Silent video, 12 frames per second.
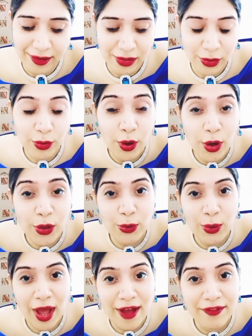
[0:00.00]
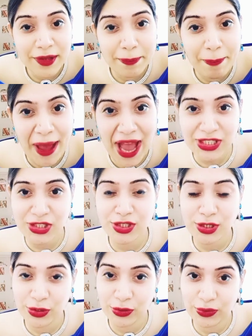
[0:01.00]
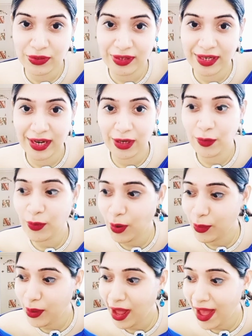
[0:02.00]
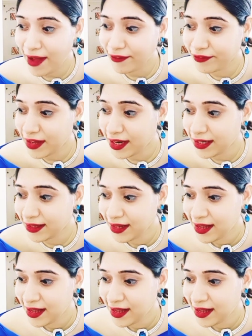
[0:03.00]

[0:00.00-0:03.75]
You got to have the passion to create, you got to have that